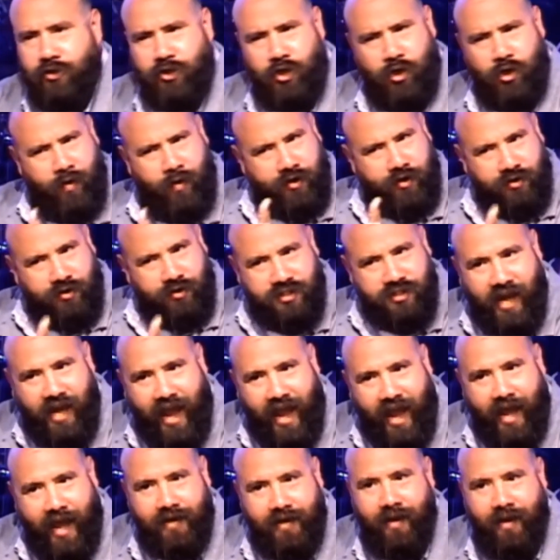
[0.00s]
Do you
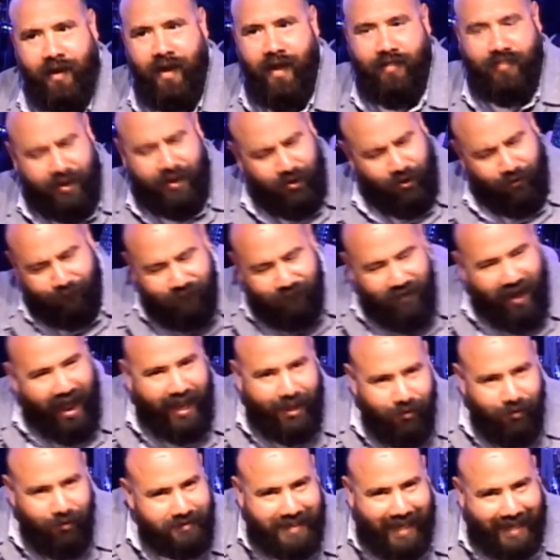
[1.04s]
understand that your
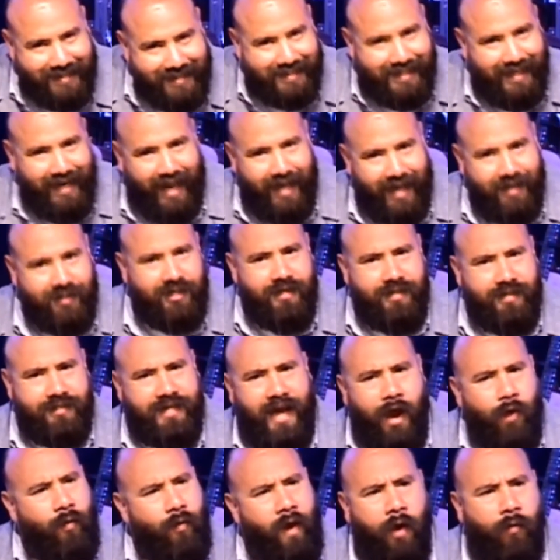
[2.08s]
final destination is
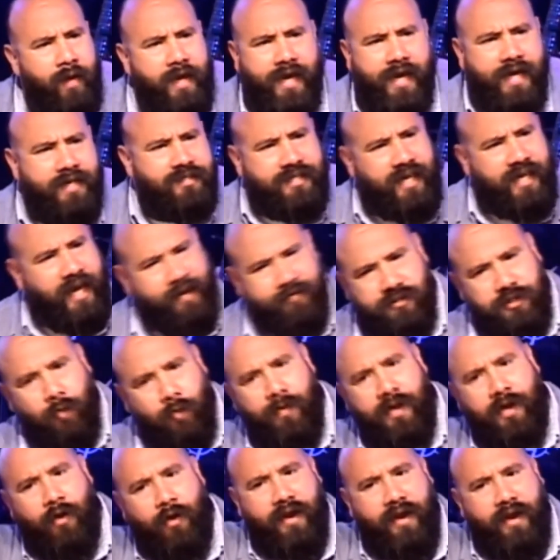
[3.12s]
not, well, we get saved so
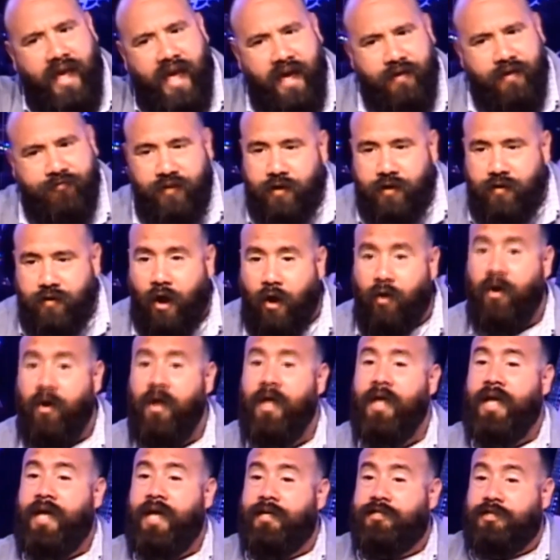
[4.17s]
we go to heaven? No,
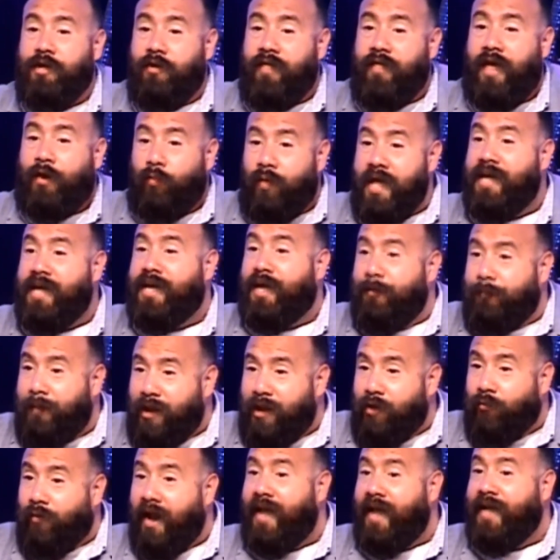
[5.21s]
it's so that we could
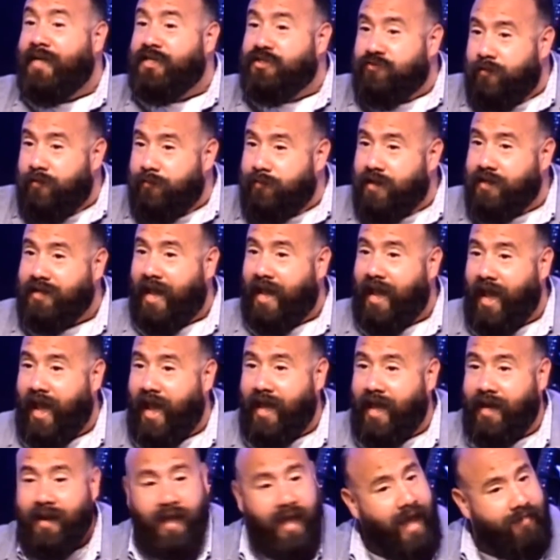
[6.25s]
be raised from the dead.